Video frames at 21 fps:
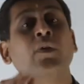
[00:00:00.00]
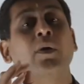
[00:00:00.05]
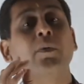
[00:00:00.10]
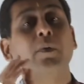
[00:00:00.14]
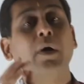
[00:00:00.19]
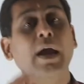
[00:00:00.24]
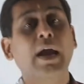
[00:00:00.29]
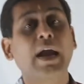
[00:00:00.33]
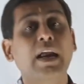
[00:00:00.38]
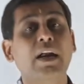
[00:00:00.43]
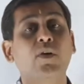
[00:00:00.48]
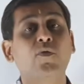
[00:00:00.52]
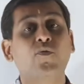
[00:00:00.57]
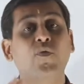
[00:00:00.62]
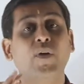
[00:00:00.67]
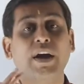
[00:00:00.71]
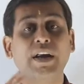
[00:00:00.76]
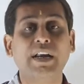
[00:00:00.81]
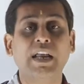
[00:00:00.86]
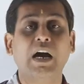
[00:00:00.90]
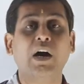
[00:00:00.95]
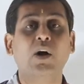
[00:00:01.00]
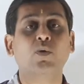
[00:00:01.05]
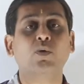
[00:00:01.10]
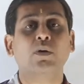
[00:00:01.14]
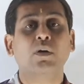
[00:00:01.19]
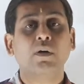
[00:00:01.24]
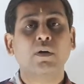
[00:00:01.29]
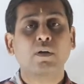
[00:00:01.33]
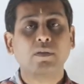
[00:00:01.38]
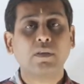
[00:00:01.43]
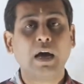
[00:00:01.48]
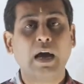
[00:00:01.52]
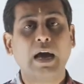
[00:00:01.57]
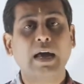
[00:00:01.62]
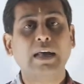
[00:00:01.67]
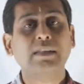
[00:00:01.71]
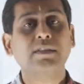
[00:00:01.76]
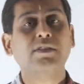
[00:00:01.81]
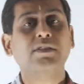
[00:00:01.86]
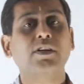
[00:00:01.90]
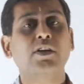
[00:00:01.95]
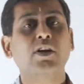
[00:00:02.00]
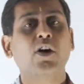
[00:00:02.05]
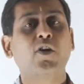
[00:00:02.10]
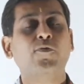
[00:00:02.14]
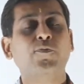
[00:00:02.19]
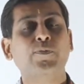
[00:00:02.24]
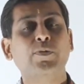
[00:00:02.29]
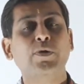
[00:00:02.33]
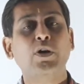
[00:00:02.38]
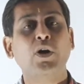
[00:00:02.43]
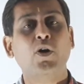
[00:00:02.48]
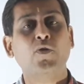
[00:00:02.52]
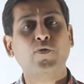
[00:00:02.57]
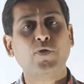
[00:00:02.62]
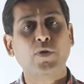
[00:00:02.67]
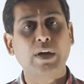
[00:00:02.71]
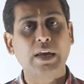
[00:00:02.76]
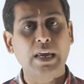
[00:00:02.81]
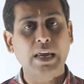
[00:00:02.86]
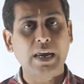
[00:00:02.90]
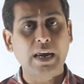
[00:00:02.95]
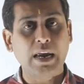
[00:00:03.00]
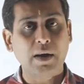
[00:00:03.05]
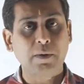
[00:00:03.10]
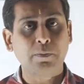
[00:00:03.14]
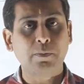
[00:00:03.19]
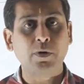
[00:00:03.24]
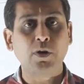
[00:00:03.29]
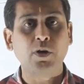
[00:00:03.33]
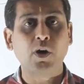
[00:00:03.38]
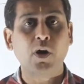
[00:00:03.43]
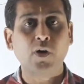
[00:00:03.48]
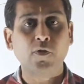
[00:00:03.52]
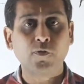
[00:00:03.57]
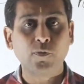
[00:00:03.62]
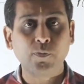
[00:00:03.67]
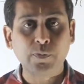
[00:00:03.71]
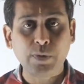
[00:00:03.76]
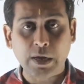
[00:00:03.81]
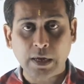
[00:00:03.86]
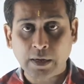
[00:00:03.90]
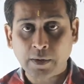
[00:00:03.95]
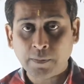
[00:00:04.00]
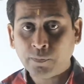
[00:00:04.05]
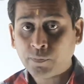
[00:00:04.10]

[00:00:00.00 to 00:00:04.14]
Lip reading: and find out the answer of P of A and P of B.